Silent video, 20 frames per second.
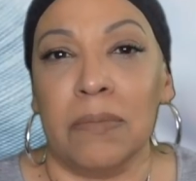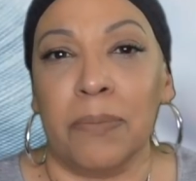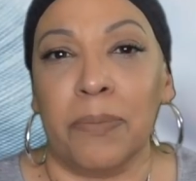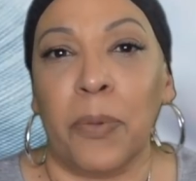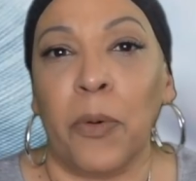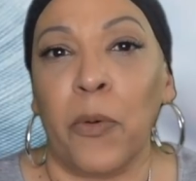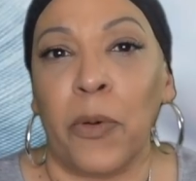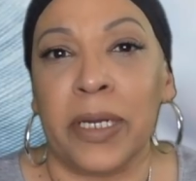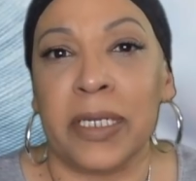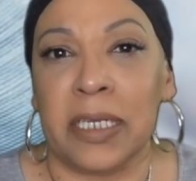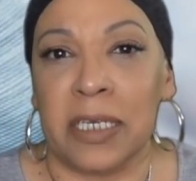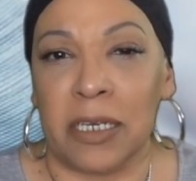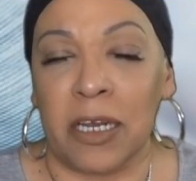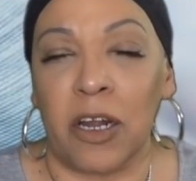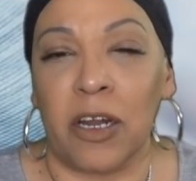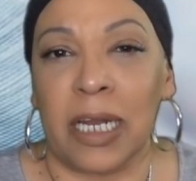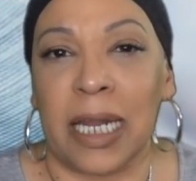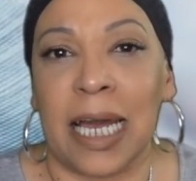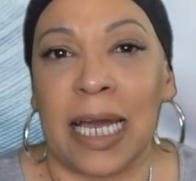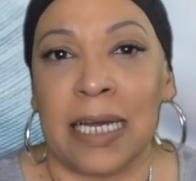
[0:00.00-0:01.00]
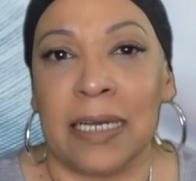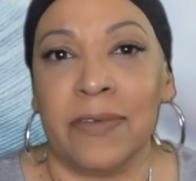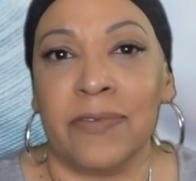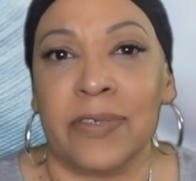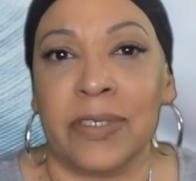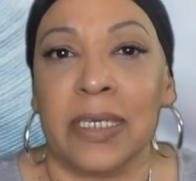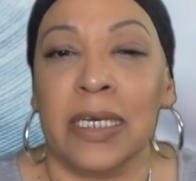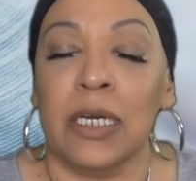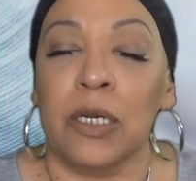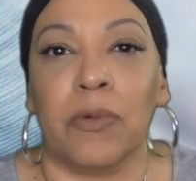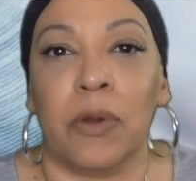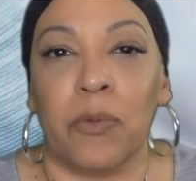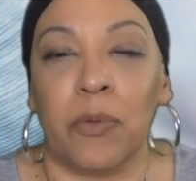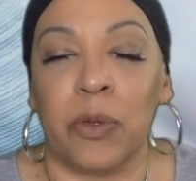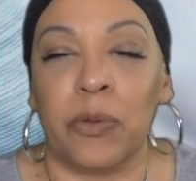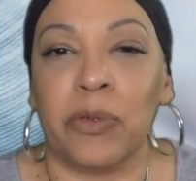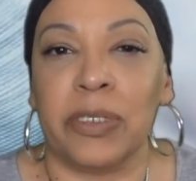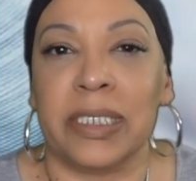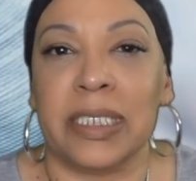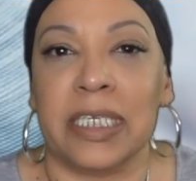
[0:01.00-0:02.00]
point in our lives. When we
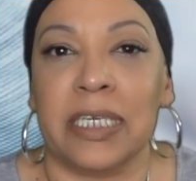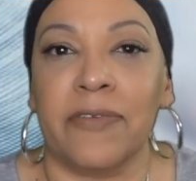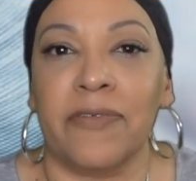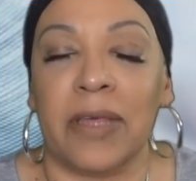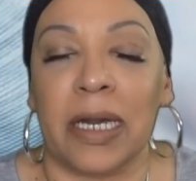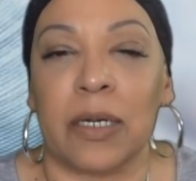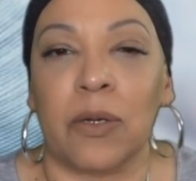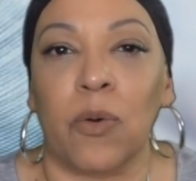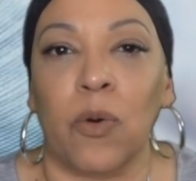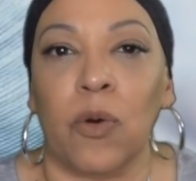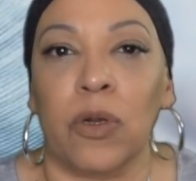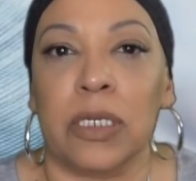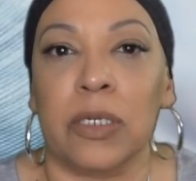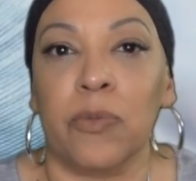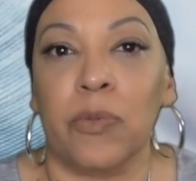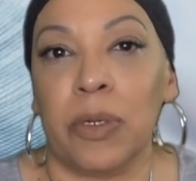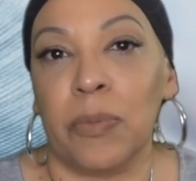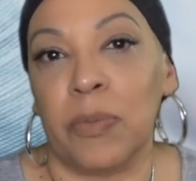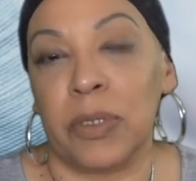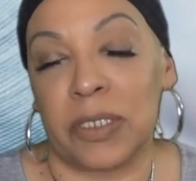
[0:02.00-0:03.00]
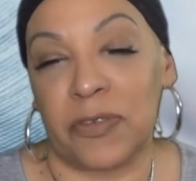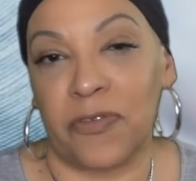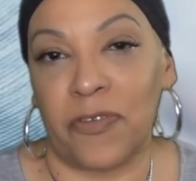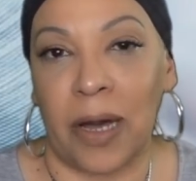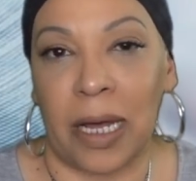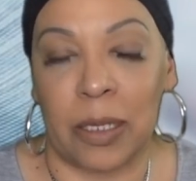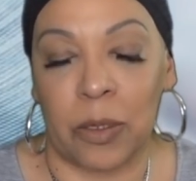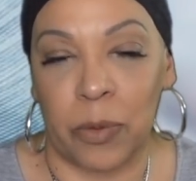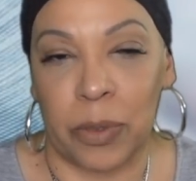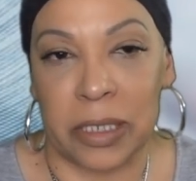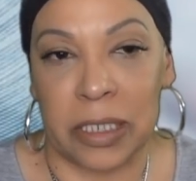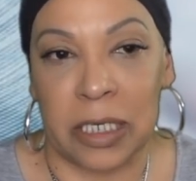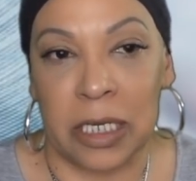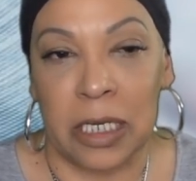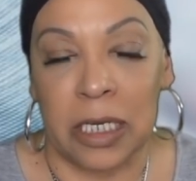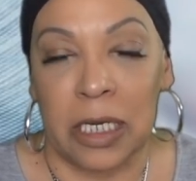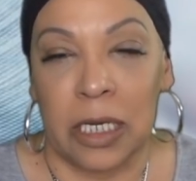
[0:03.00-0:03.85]
receive that calling, we must follow it.